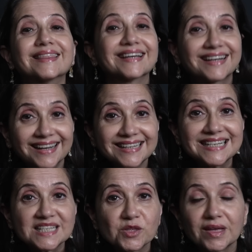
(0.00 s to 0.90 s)
The
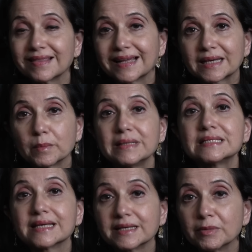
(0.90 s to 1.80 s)
kindest thing that can be
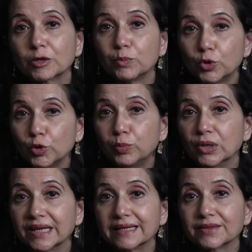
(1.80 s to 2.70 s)
said about Bhool
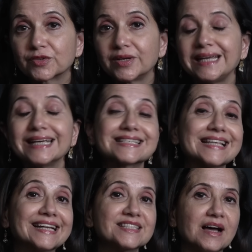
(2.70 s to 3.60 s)
Bhulaiyaa 3 is
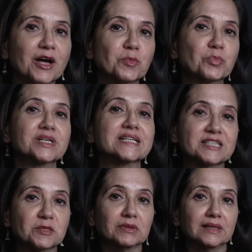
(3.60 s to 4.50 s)
that it's
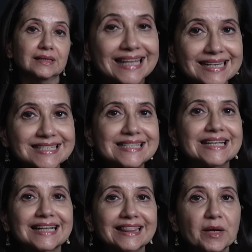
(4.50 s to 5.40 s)
unpredictable. There is
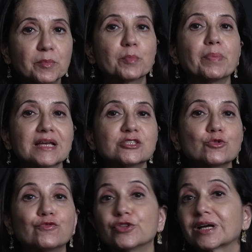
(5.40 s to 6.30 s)
little that prepares you
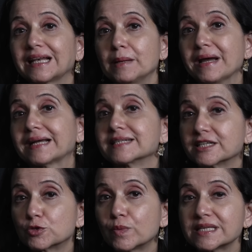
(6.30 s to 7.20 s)
for the
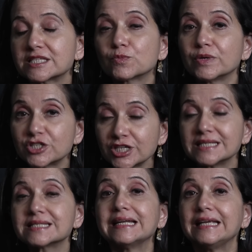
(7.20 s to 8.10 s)
climactic twist, which
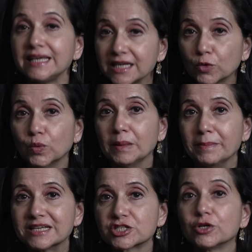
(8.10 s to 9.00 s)
is in equal
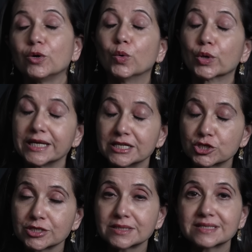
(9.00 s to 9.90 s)
measure
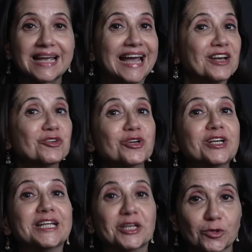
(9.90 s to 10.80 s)
audacious and
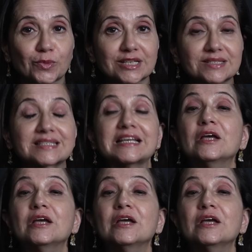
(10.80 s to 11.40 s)
ridiculous.